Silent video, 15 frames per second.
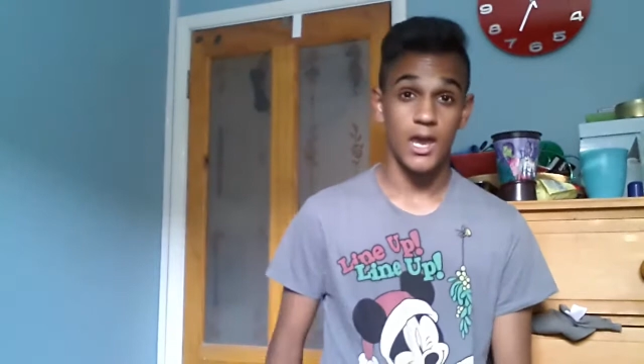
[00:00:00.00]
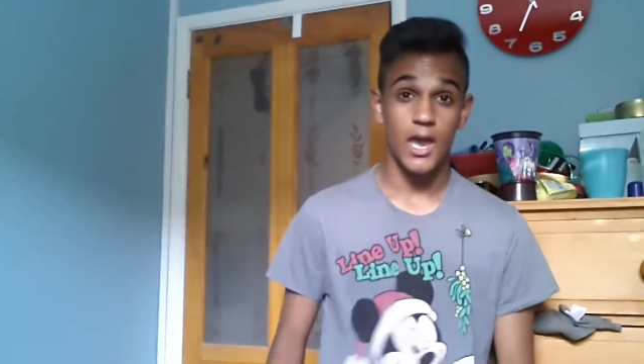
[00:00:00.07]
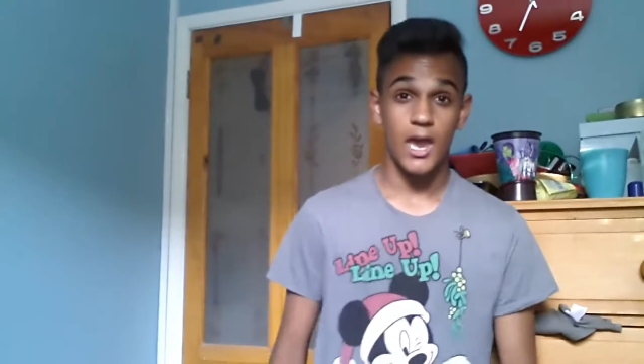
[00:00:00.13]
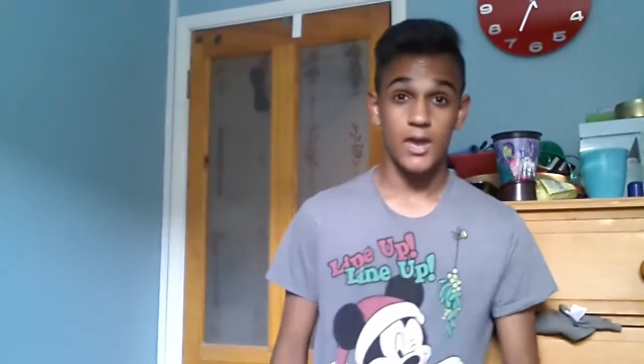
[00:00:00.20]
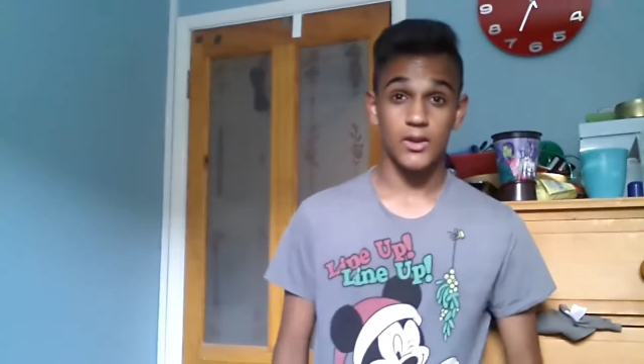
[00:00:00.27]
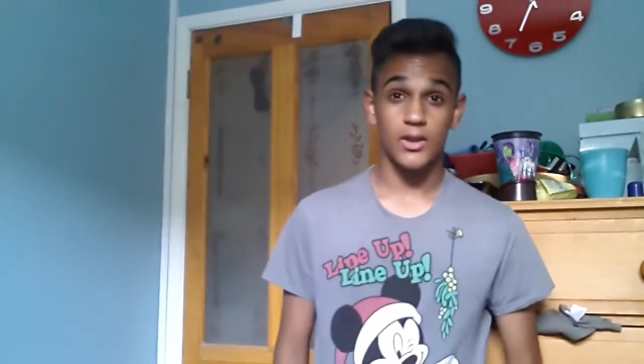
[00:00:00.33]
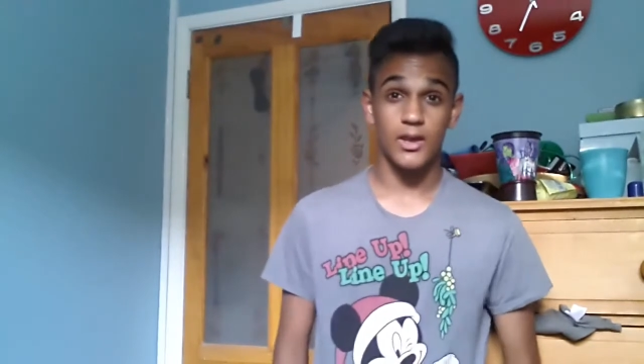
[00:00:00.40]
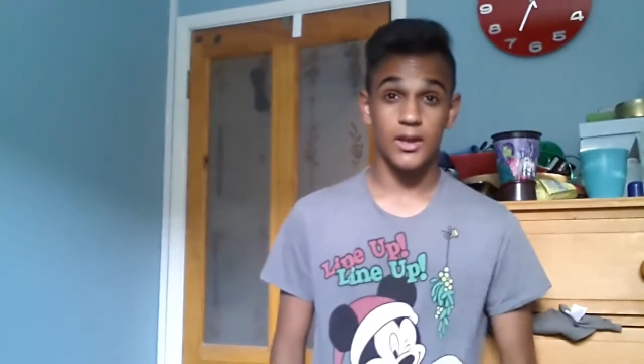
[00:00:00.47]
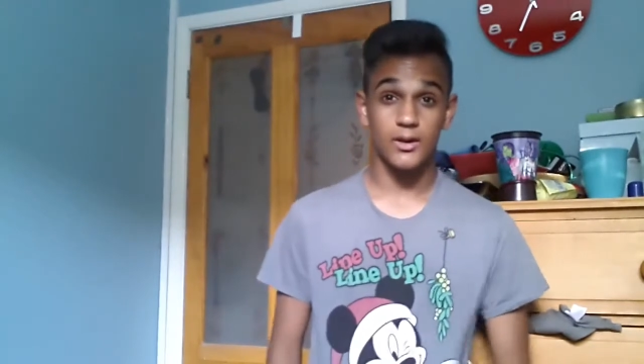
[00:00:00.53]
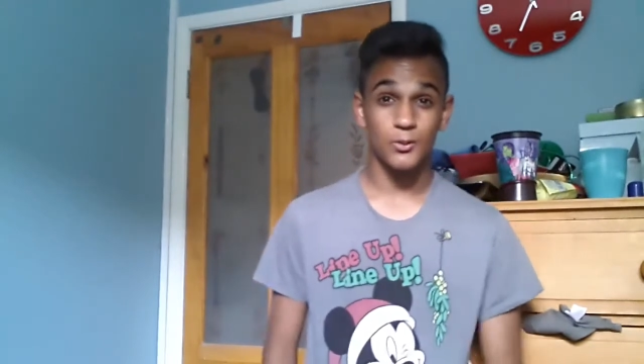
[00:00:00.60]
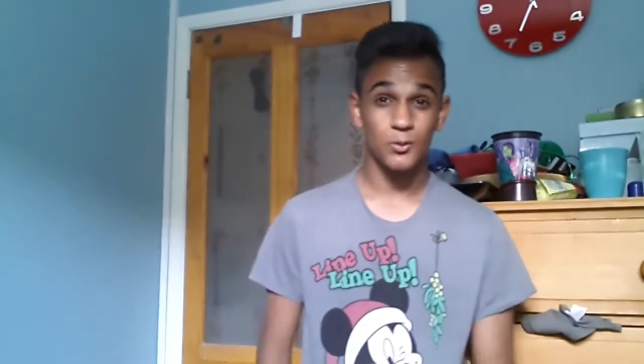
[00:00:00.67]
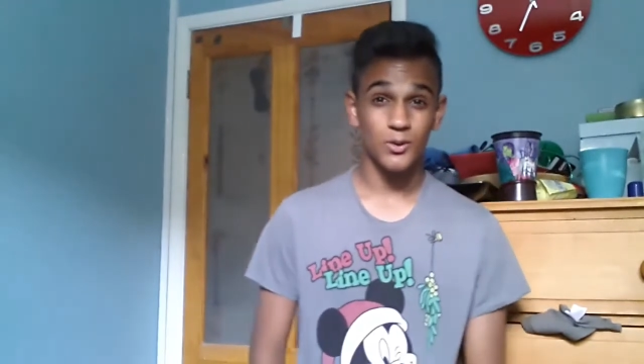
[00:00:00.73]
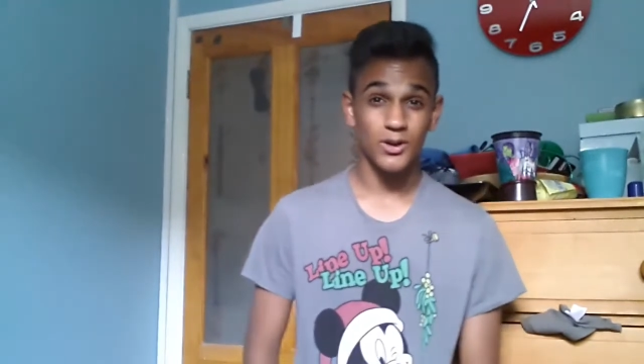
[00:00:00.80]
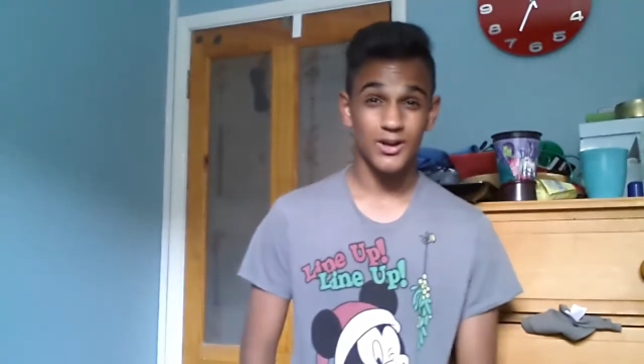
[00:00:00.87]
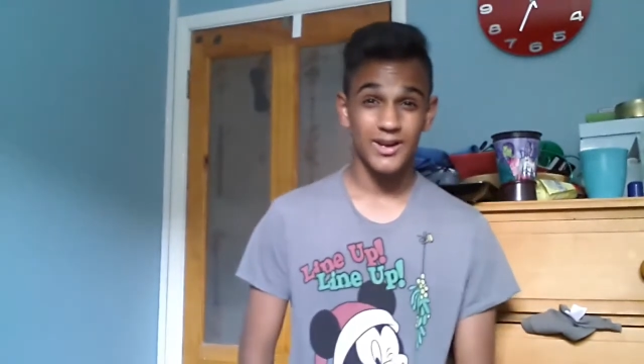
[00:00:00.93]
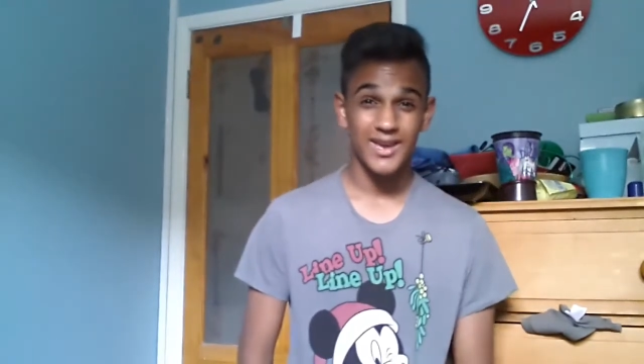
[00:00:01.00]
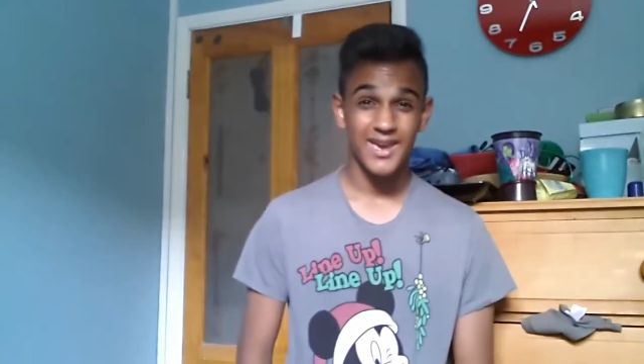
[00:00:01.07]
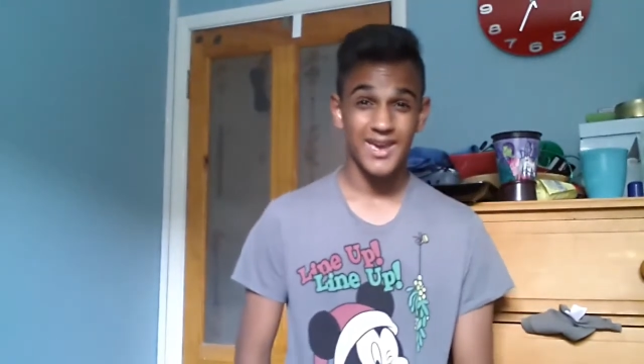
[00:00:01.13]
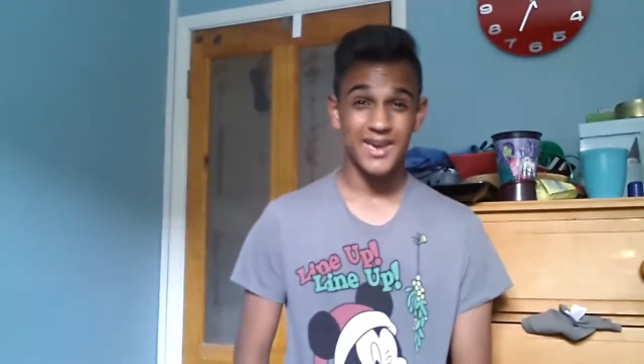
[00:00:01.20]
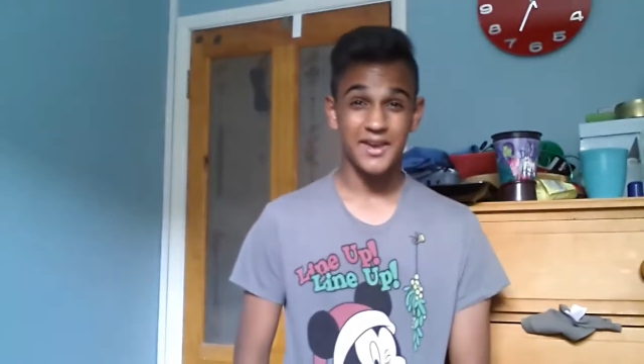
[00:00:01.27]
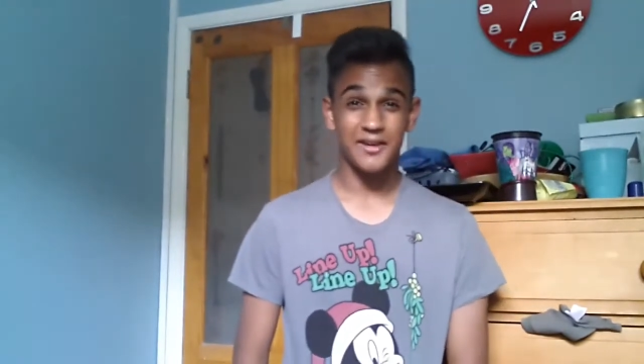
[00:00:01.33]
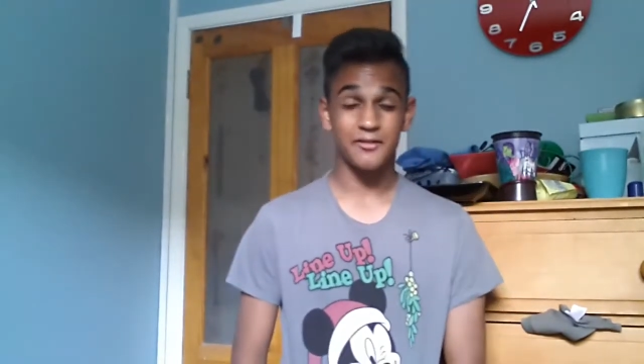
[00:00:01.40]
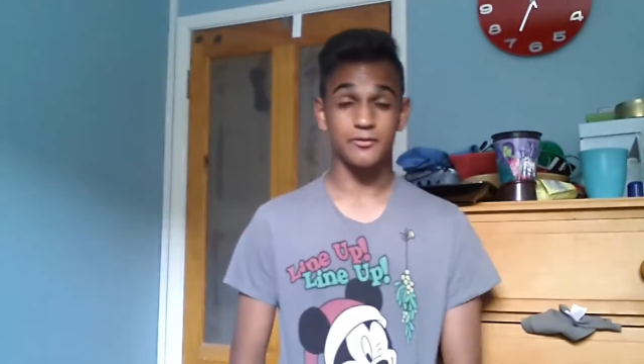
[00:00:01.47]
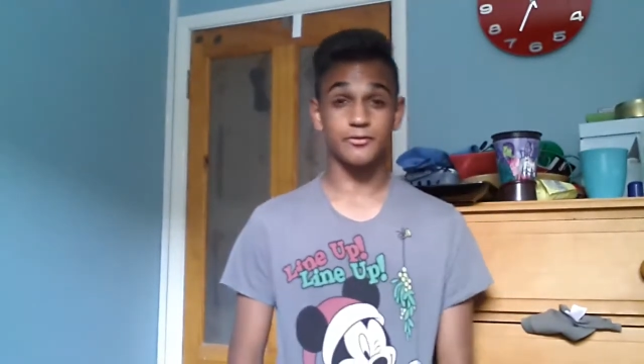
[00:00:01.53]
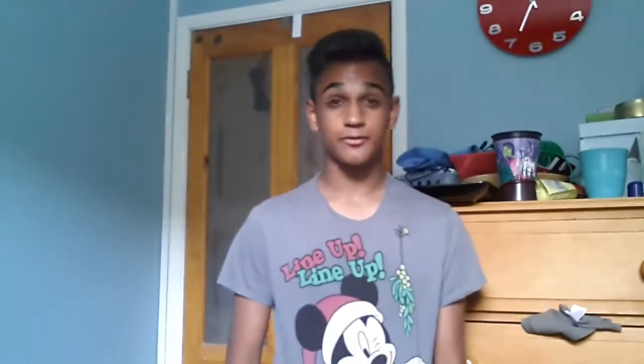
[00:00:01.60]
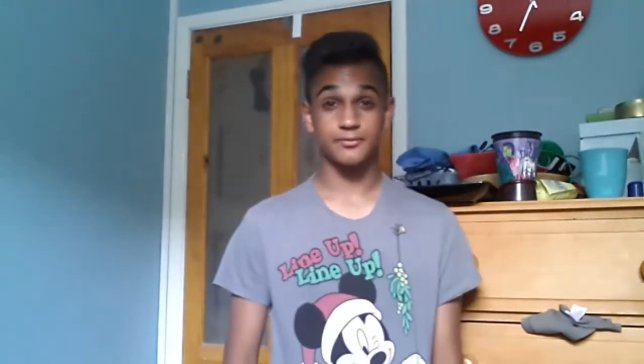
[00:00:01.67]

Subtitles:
And then we're going to have